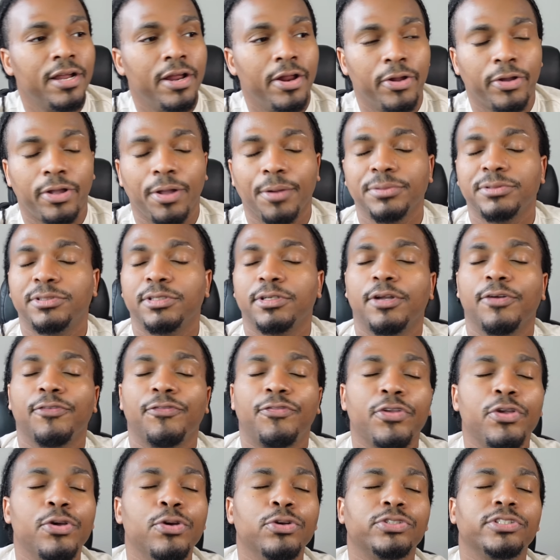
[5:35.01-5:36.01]
Here comes the
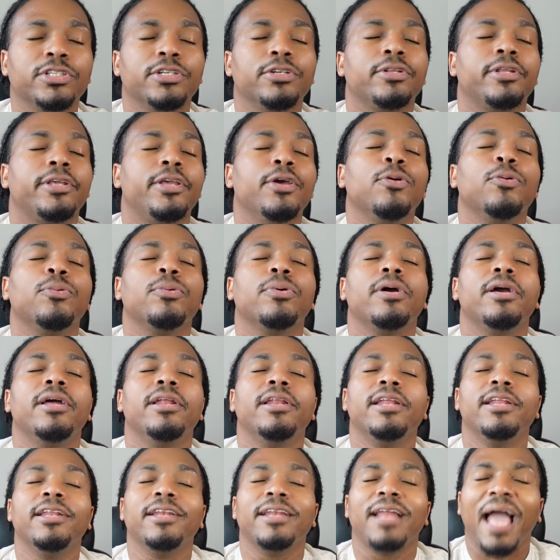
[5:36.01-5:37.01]
confusion, guilt,
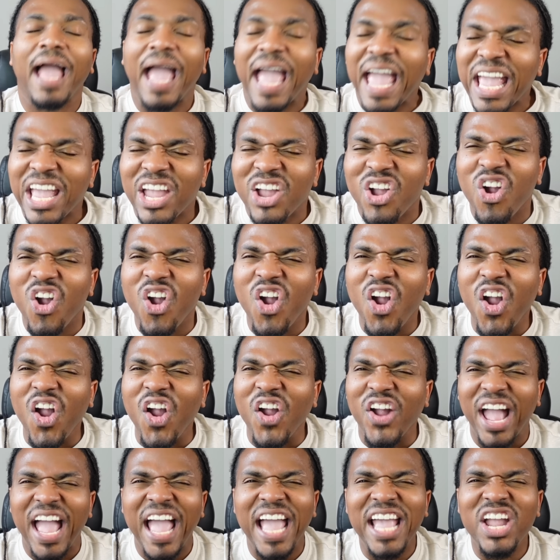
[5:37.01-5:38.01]
and then
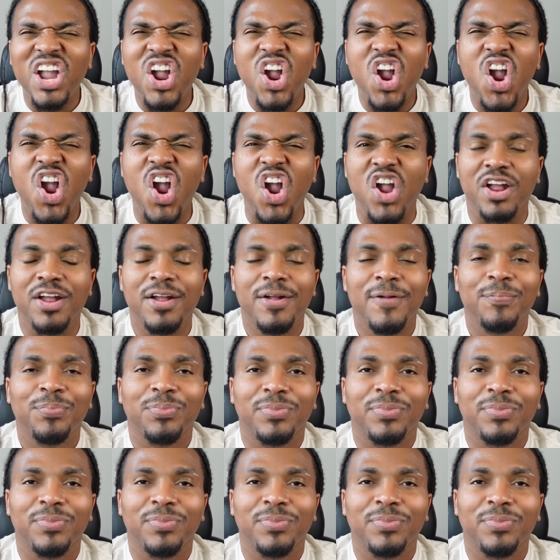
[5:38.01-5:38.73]
anger, anger.